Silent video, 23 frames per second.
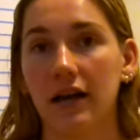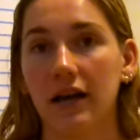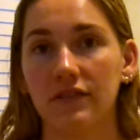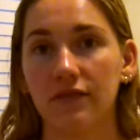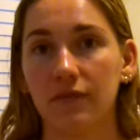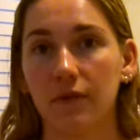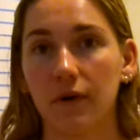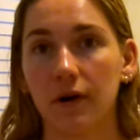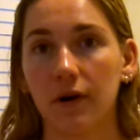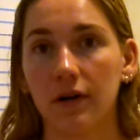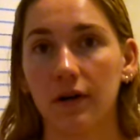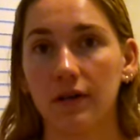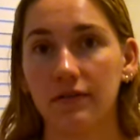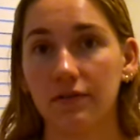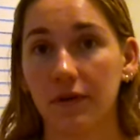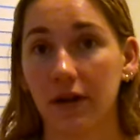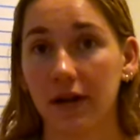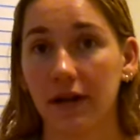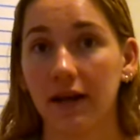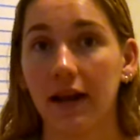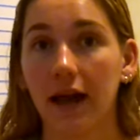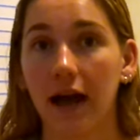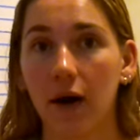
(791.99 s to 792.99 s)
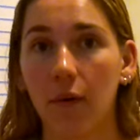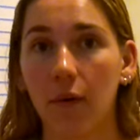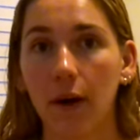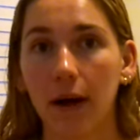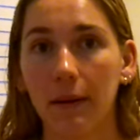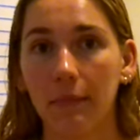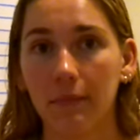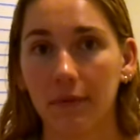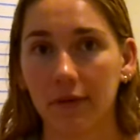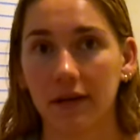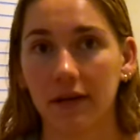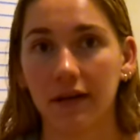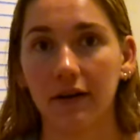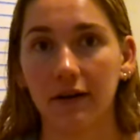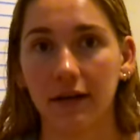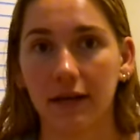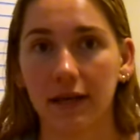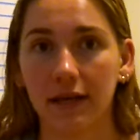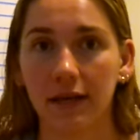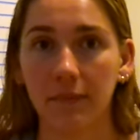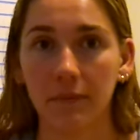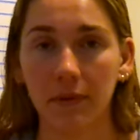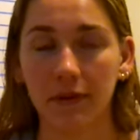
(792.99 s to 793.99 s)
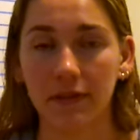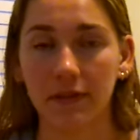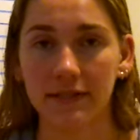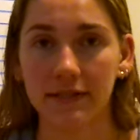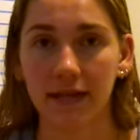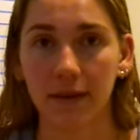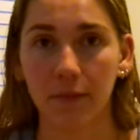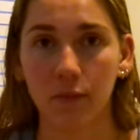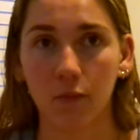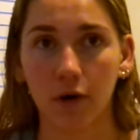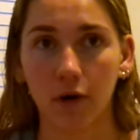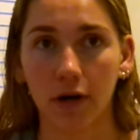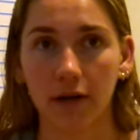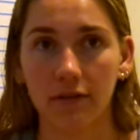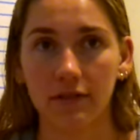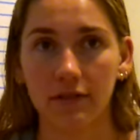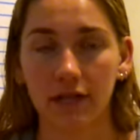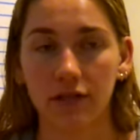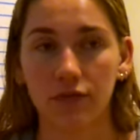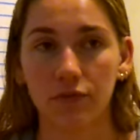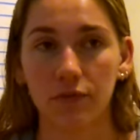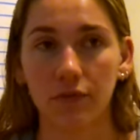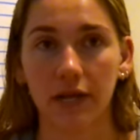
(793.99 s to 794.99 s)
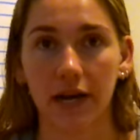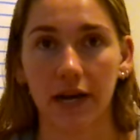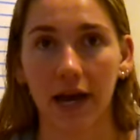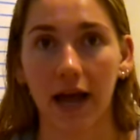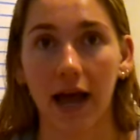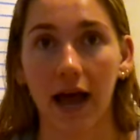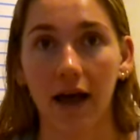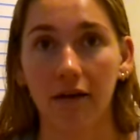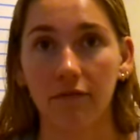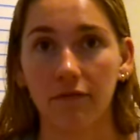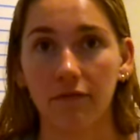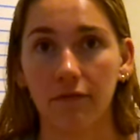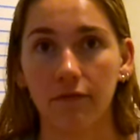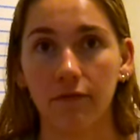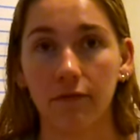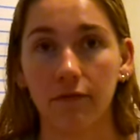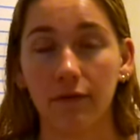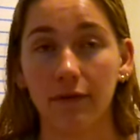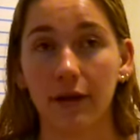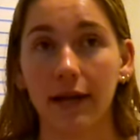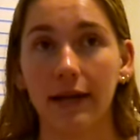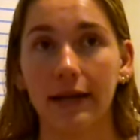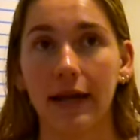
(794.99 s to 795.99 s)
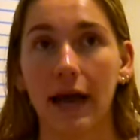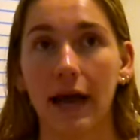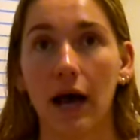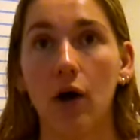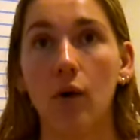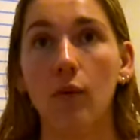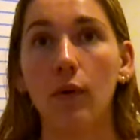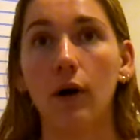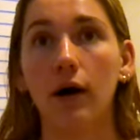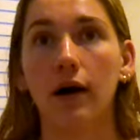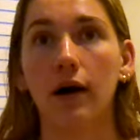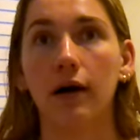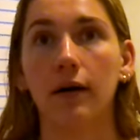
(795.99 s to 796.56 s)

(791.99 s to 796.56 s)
as far as right now, I plan on keeping the same workout schedule that I have right now.